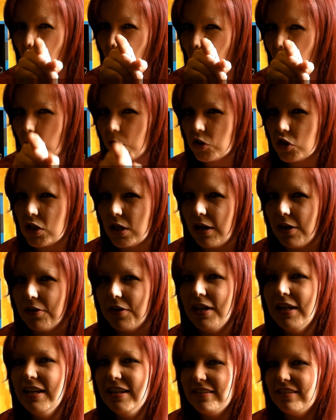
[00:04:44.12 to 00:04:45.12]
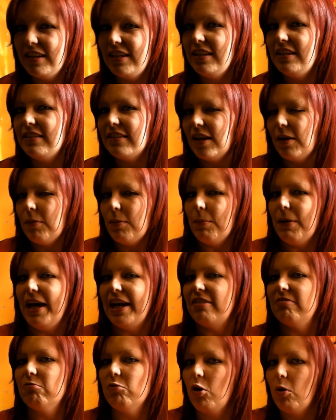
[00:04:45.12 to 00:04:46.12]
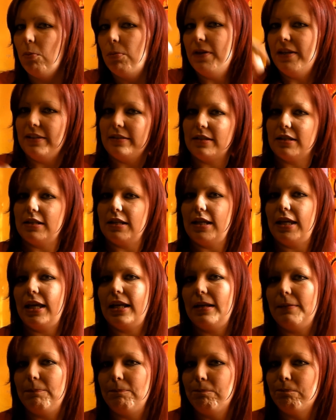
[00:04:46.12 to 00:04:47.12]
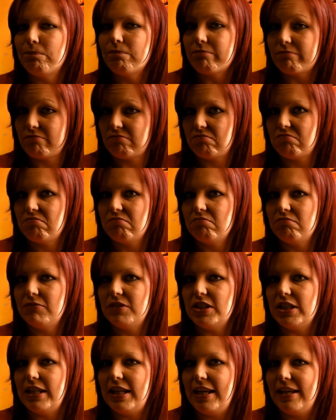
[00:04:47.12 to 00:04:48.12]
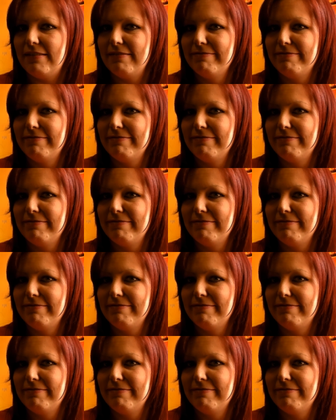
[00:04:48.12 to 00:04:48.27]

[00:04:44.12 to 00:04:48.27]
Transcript: watch out. So he's coming back and Rob is going to get him. So there.